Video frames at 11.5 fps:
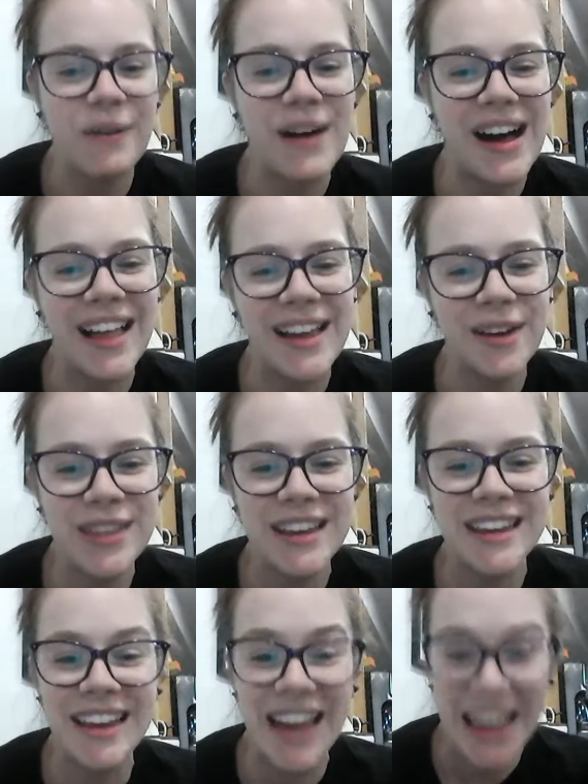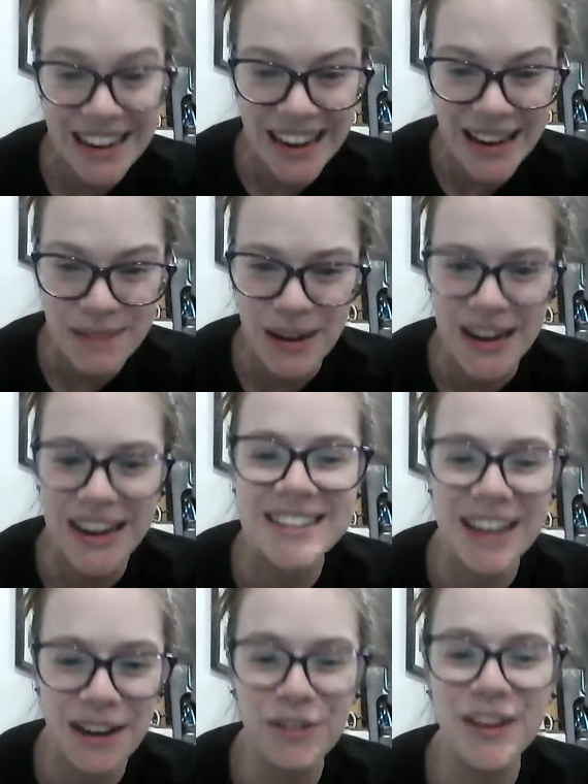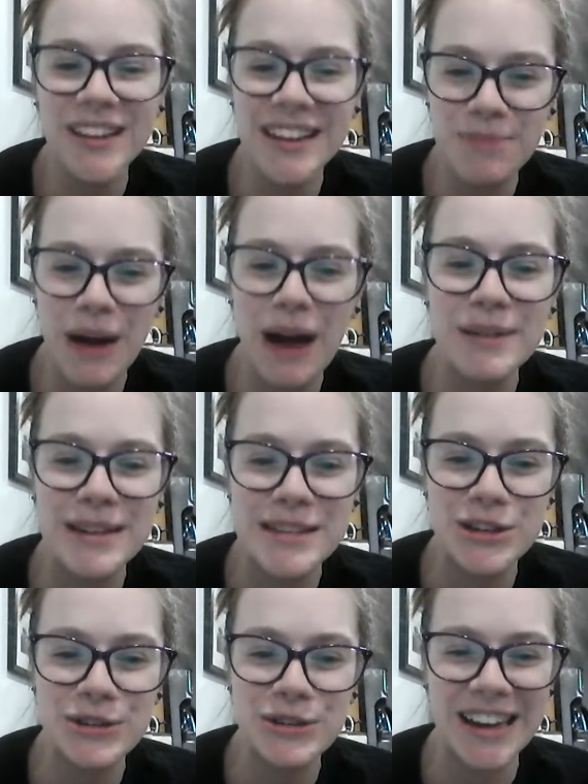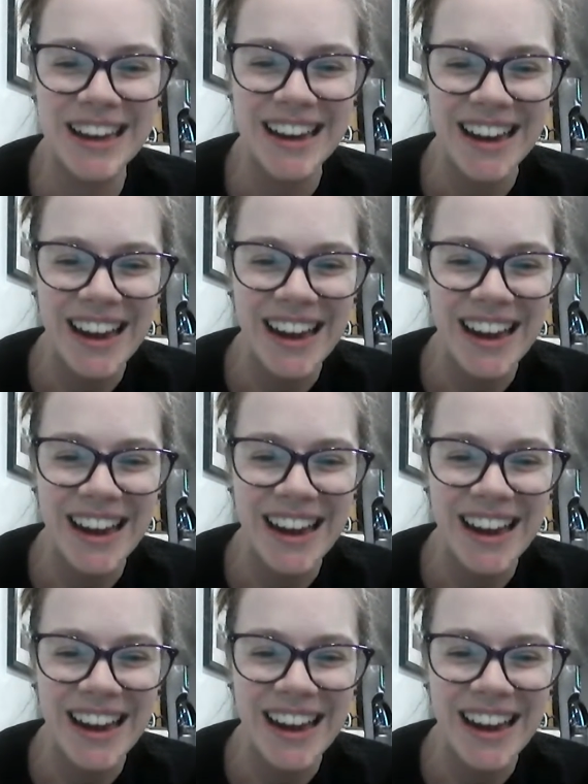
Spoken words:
Well, I don't think he ate it, but he definitely probably chewed it.